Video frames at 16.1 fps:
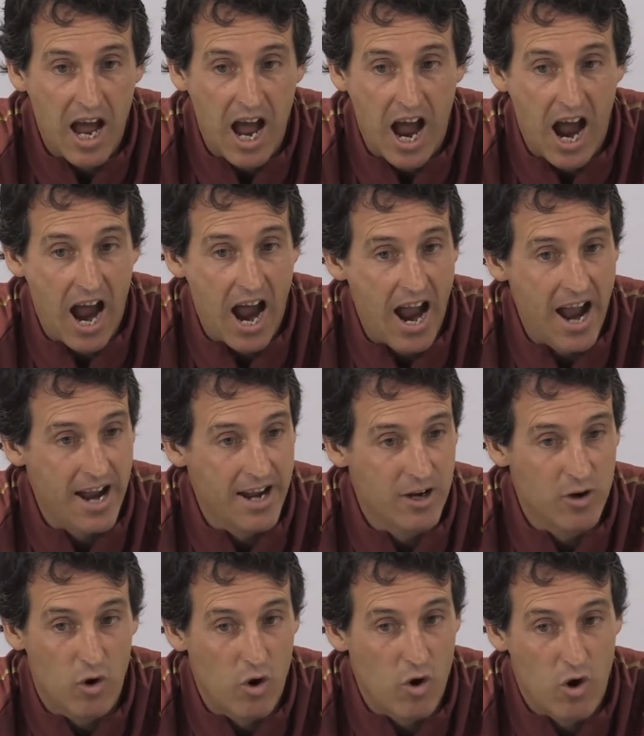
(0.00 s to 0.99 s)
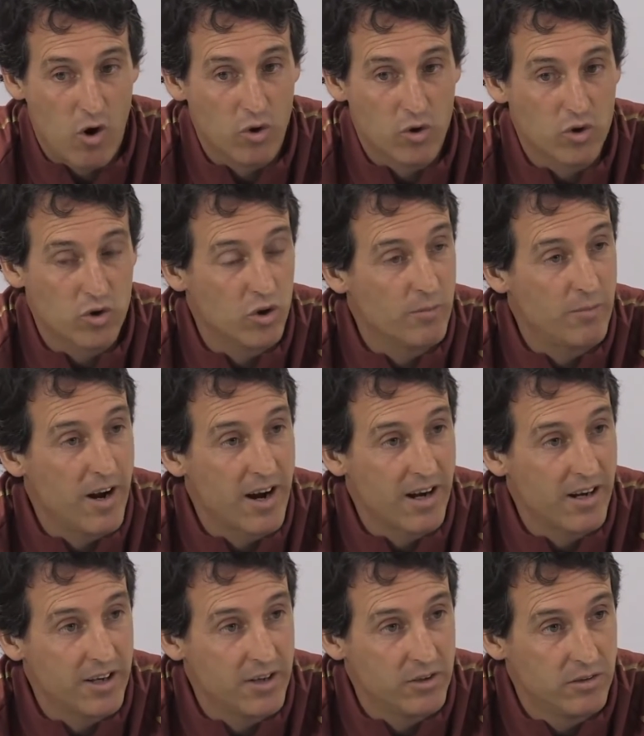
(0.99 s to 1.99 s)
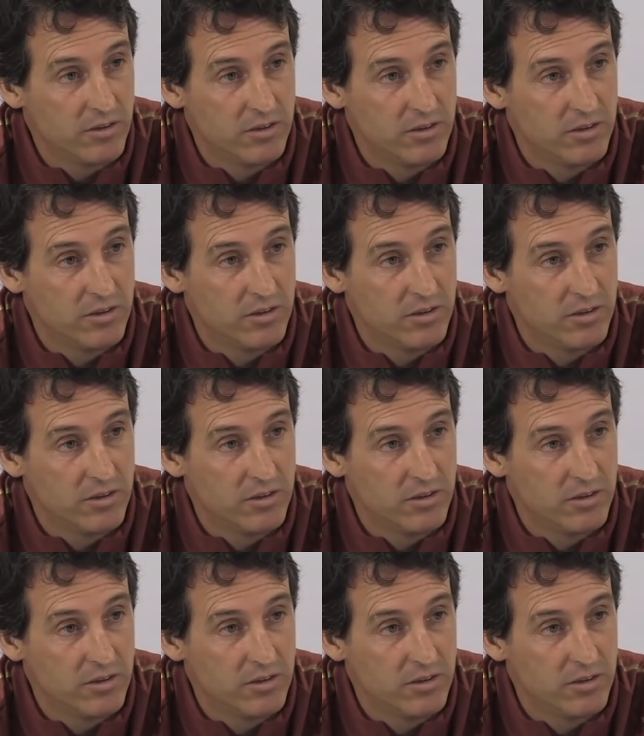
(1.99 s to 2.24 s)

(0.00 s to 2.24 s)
And also Berlino.